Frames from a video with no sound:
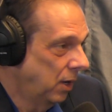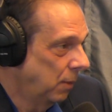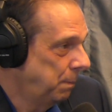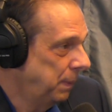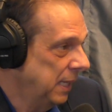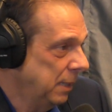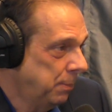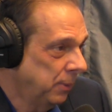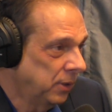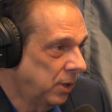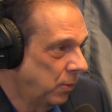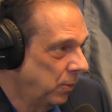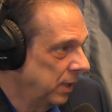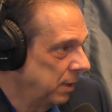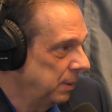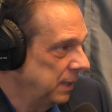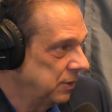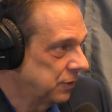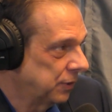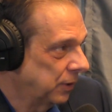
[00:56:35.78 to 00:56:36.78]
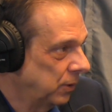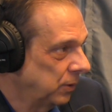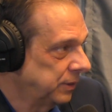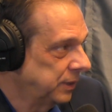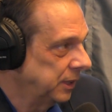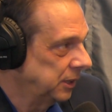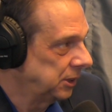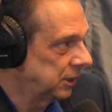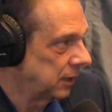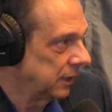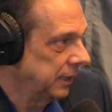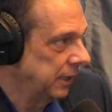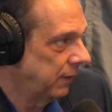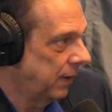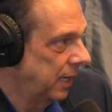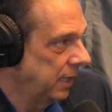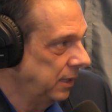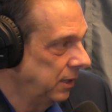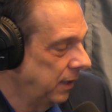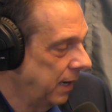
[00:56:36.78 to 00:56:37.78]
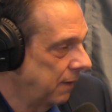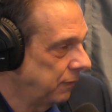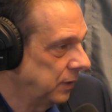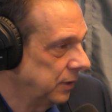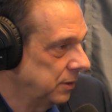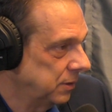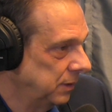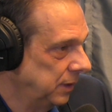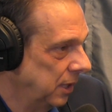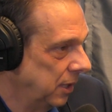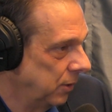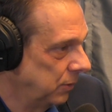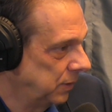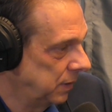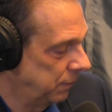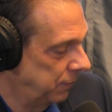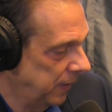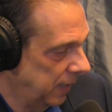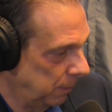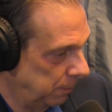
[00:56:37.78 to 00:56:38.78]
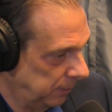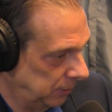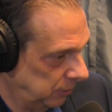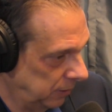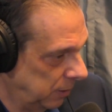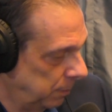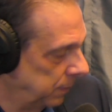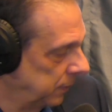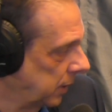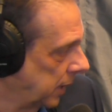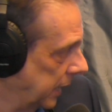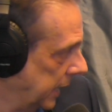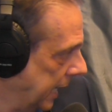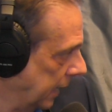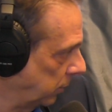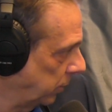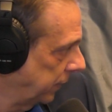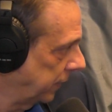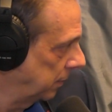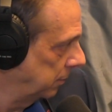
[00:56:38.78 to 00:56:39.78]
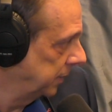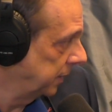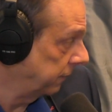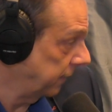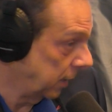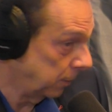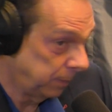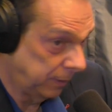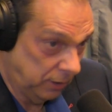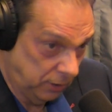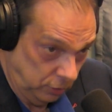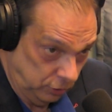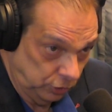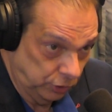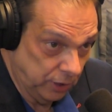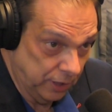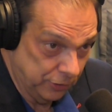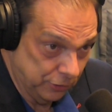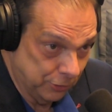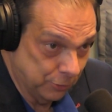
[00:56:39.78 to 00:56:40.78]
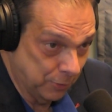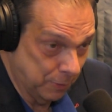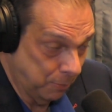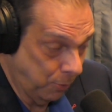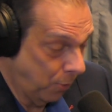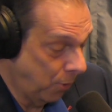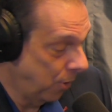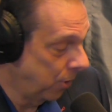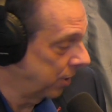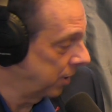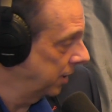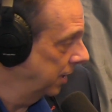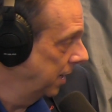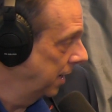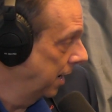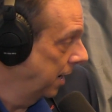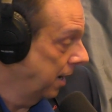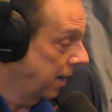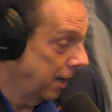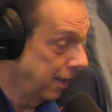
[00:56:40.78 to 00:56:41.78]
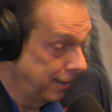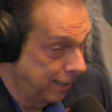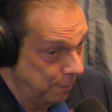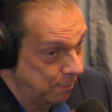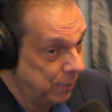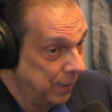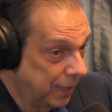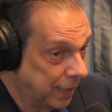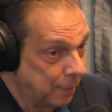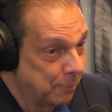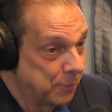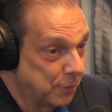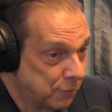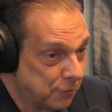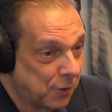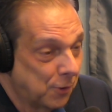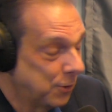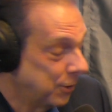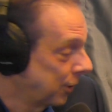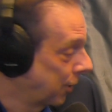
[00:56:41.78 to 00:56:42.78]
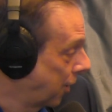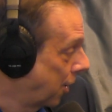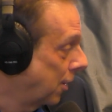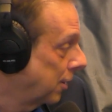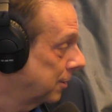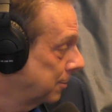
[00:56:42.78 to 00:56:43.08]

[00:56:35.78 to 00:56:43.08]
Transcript: No, people don't want to be sold digitally, right? You have to, develop, connect with them, develop a little trust and rapport, and then pick up the phone and call